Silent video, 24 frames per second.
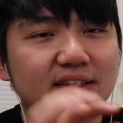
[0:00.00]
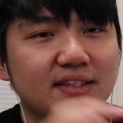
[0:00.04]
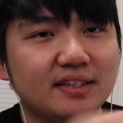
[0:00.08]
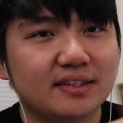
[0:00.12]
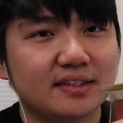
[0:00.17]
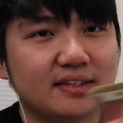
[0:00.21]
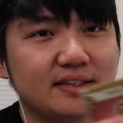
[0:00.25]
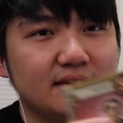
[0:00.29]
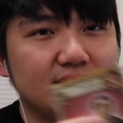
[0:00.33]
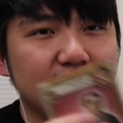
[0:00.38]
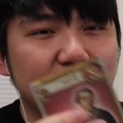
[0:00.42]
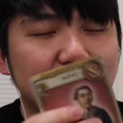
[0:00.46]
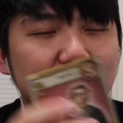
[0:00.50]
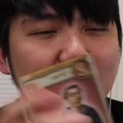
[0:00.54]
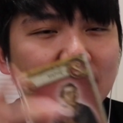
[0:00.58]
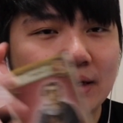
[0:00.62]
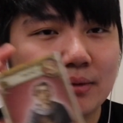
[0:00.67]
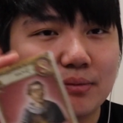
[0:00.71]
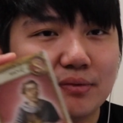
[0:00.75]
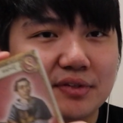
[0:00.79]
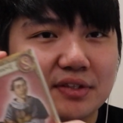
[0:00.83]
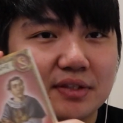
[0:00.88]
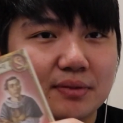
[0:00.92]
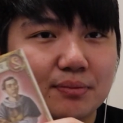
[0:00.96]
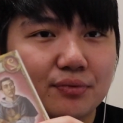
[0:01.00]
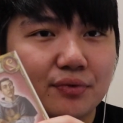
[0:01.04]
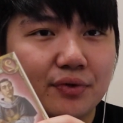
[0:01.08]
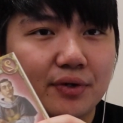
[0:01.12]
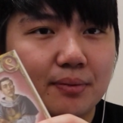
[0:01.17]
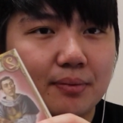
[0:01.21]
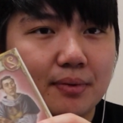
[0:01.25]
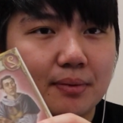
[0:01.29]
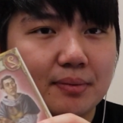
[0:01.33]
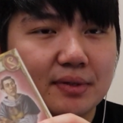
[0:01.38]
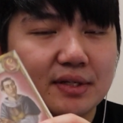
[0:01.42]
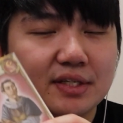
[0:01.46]
It come with the
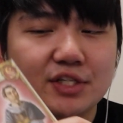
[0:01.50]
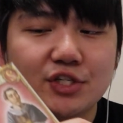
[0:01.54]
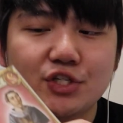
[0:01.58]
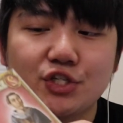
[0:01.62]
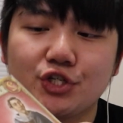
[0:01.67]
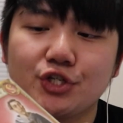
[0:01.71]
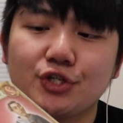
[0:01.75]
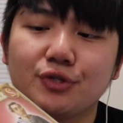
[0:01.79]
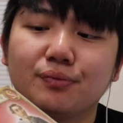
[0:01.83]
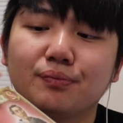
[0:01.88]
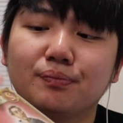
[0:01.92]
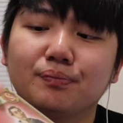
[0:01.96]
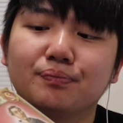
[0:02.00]
premium edition,